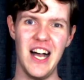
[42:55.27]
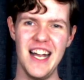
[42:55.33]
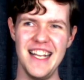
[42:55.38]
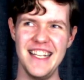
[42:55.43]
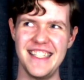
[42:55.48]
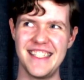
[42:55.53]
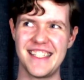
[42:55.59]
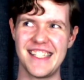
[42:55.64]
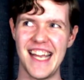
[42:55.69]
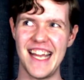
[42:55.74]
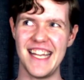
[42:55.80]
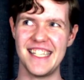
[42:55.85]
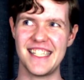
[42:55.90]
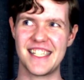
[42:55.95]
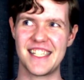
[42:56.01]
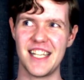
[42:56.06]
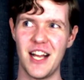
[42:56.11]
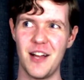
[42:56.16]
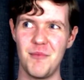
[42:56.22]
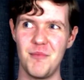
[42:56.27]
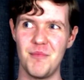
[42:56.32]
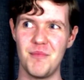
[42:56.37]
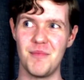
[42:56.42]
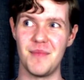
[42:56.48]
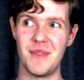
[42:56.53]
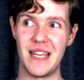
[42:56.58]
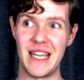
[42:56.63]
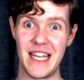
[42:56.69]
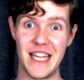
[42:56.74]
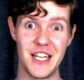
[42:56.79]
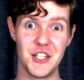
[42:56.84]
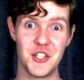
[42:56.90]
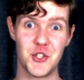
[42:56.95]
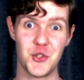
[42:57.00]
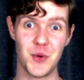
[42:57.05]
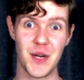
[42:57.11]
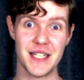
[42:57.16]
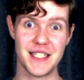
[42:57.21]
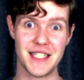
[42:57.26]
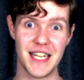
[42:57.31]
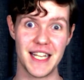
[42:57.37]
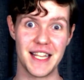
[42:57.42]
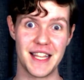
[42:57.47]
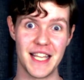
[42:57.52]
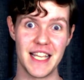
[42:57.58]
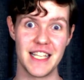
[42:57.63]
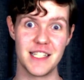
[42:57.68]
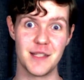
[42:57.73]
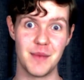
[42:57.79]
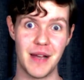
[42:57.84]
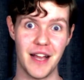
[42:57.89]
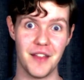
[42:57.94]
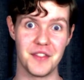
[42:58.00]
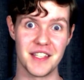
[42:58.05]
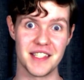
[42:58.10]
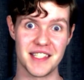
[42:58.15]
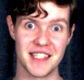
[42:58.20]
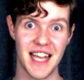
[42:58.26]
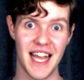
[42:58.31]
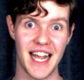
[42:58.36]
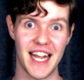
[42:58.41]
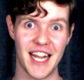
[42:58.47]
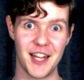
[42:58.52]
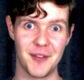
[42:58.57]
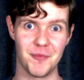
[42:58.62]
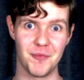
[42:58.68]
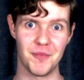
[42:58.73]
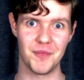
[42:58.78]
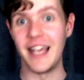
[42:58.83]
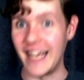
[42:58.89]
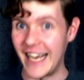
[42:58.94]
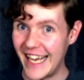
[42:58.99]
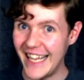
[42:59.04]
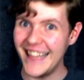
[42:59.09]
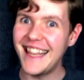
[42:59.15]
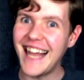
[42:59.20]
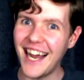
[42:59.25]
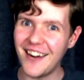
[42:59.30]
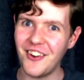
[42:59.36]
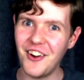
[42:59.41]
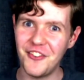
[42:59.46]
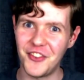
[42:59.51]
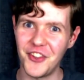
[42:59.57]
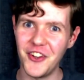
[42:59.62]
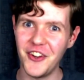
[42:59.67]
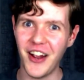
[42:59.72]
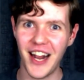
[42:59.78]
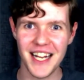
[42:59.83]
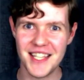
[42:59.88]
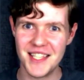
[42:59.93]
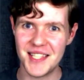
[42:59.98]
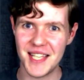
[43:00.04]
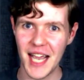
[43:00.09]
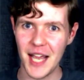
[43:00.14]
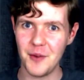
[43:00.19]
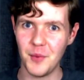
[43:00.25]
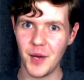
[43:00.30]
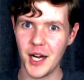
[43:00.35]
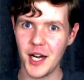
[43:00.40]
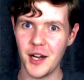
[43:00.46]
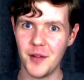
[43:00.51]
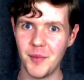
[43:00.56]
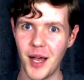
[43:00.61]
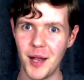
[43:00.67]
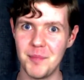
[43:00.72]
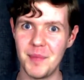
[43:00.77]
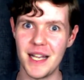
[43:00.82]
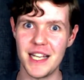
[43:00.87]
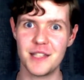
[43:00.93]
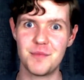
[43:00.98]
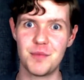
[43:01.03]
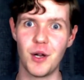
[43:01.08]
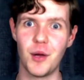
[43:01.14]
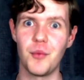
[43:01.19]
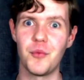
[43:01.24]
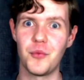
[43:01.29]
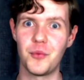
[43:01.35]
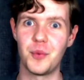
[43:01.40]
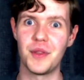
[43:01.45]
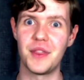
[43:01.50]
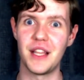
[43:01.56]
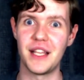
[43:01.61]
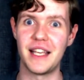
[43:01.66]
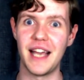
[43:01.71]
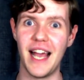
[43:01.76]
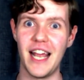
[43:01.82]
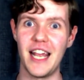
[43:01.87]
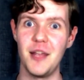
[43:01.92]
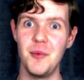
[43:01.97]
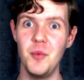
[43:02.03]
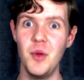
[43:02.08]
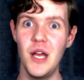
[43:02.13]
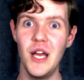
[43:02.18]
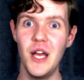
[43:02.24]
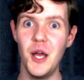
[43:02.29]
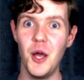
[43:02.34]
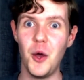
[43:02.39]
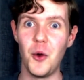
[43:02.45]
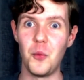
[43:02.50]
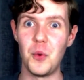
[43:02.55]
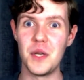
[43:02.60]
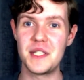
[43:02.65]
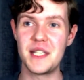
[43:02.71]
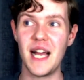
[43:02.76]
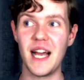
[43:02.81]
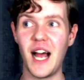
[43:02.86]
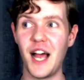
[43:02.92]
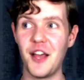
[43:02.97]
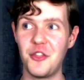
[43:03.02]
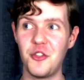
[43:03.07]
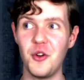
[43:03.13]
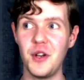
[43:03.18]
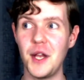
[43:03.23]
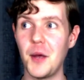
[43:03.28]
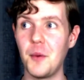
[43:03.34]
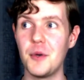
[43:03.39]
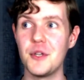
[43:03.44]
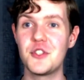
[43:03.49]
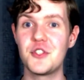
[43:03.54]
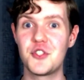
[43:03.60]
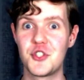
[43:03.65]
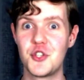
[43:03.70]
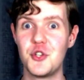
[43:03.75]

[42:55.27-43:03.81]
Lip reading: I said some interesting things about this game. In that review, I said one of my biggest problems with the game was that I thought it was